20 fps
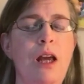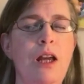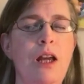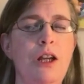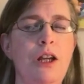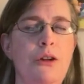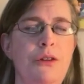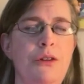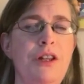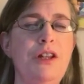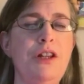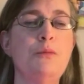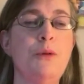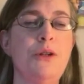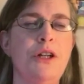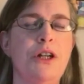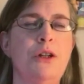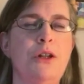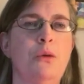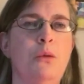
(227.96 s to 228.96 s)
this
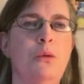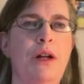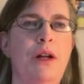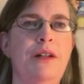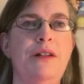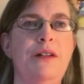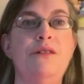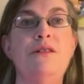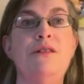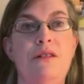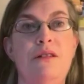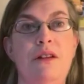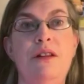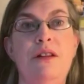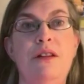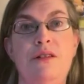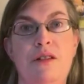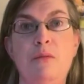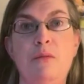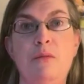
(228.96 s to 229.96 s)
particular one is
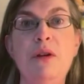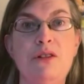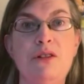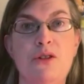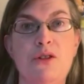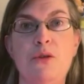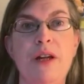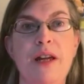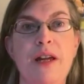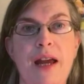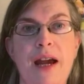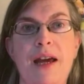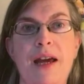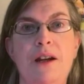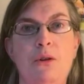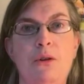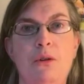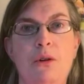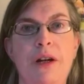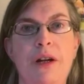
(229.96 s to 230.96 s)
the mystery
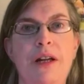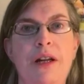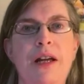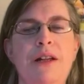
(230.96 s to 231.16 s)
category.